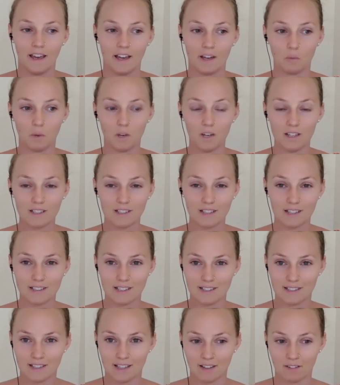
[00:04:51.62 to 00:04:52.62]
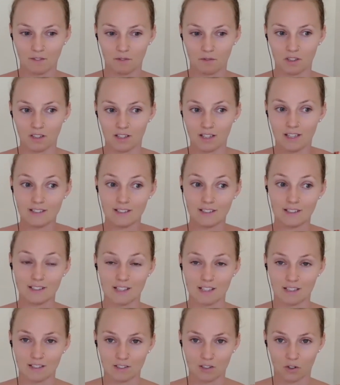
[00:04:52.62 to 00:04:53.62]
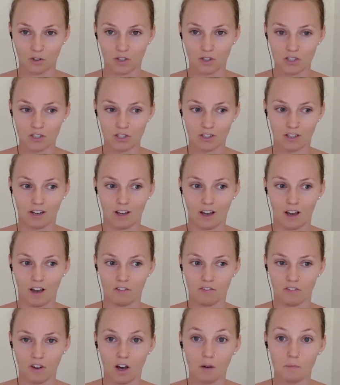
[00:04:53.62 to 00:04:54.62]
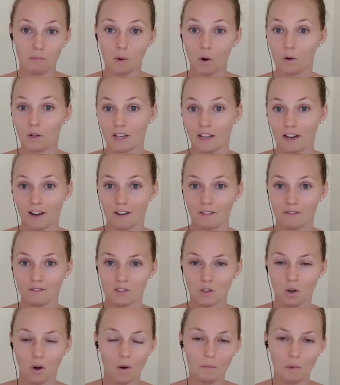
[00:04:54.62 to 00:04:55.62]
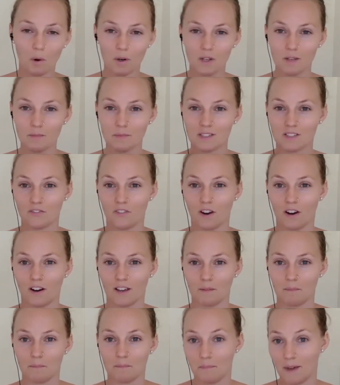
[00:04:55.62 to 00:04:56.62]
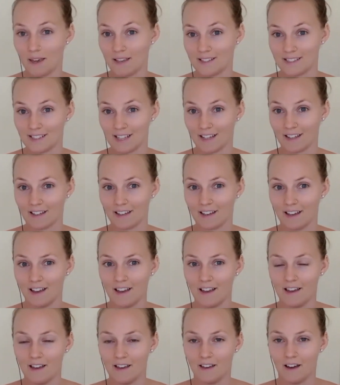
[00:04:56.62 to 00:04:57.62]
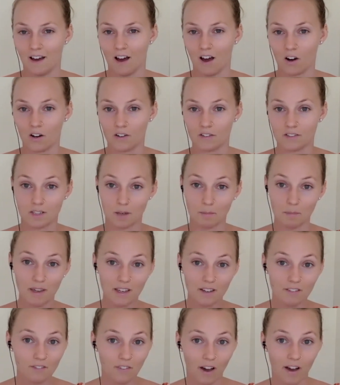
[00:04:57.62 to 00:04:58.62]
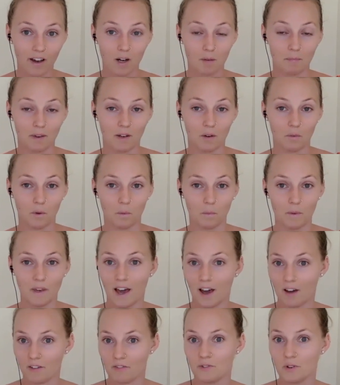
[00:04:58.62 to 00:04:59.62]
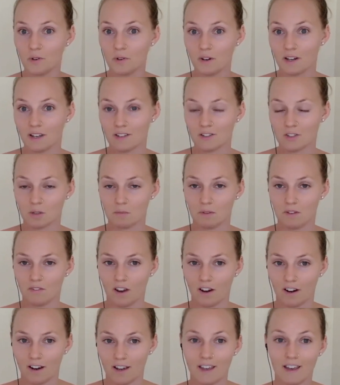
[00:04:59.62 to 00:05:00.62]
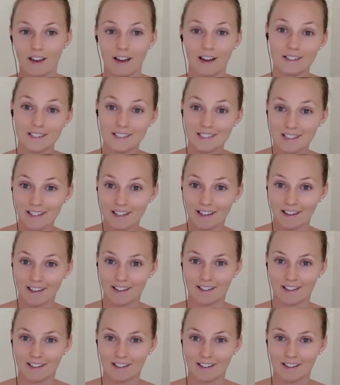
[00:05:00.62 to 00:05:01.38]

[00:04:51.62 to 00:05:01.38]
And what it does is it releases the secretion of ammonia. So ammonium is very basic. Our stomach environment, when we have food in it, should be very acidic.